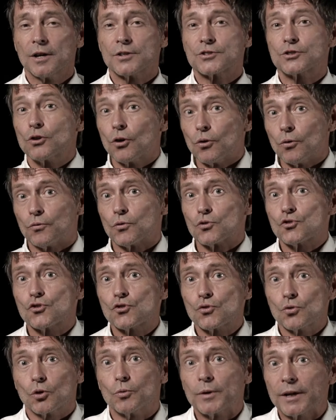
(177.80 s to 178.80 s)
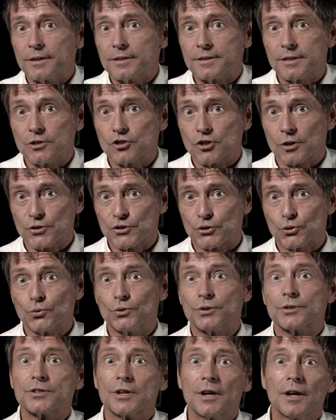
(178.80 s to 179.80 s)
So for sure we can teach our
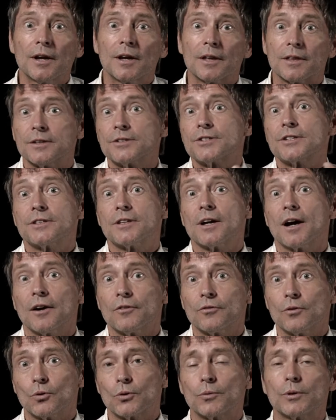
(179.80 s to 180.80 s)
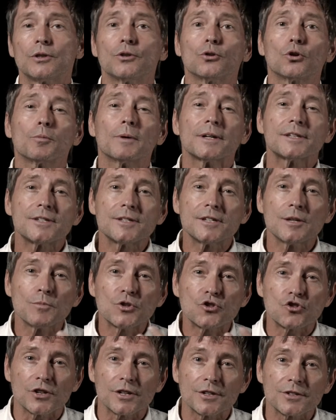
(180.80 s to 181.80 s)
students this stuff, or we can talk about
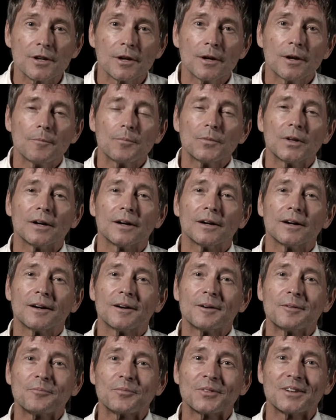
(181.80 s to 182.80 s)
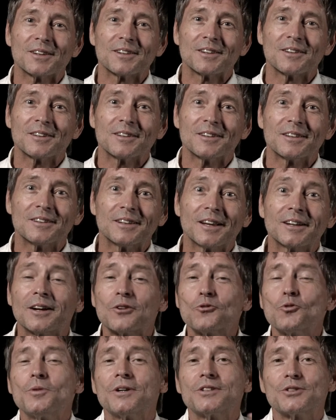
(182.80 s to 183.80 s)
symmetries, like a
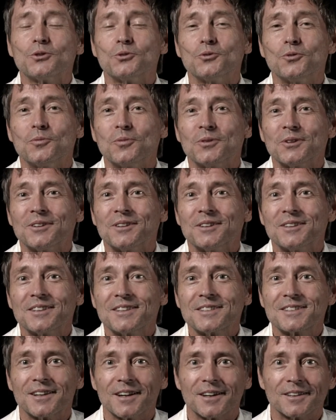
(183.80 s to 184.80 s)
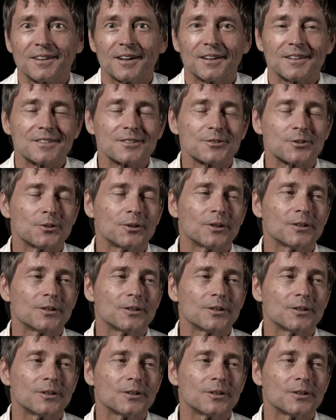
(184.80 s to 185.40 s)
Rubik's Cube and things like that. So